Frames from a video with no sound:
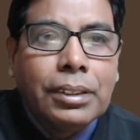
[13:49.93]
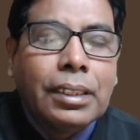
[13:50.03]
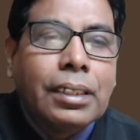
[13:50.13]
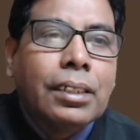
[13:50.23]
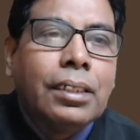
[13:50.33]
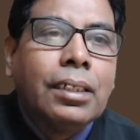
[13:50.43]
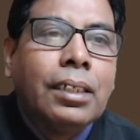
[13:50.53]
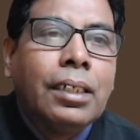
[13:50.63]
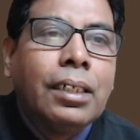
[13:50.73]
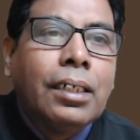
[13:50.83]

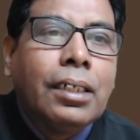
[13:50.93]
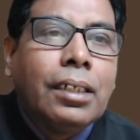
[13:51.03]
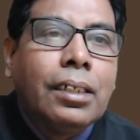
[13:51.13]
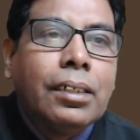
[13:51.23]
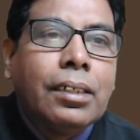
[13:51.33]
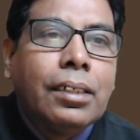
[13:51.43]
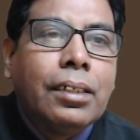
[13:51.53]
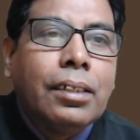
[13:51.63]
Nothing is said.